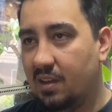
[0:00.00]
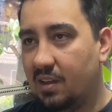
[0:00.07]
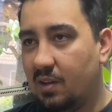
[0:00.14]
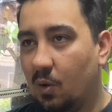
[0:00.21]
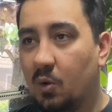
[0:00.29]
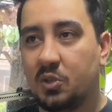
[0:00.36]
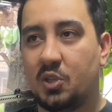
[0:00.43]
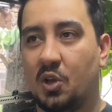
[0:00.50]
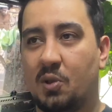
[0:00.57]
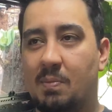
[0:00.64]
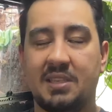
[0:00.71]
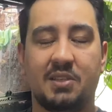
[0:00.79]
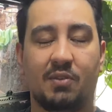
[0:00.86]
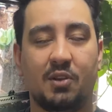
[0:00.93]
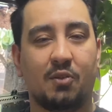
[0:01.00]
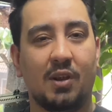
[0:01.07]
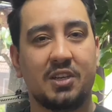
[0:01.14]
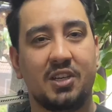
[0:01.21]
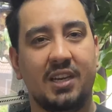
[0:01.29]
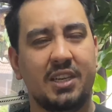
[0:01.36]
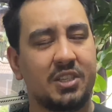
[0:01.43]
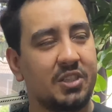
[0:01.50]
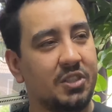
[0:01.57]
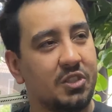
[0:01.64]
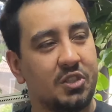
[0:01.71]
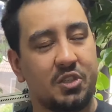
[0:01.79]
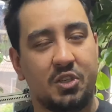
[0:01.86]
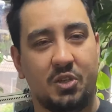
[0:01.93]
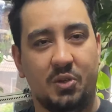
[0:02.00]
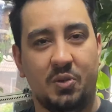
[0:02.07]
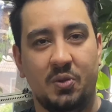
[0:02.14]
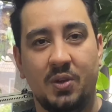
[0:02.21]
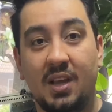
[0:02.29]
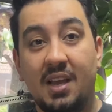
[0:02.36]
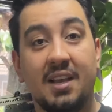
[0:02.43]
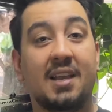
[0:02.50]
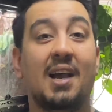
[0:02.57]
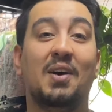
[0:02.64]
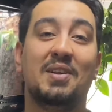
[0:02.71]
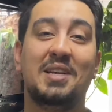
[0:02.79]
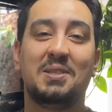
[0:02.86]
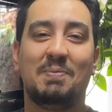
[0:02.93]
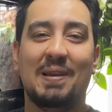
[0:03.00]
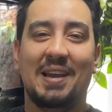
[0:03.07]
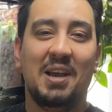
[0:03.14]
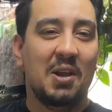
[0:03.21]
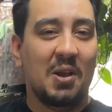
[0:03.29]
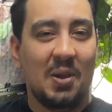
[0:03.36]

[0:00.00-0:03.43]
also massive congratulations to Cal Nesbitt,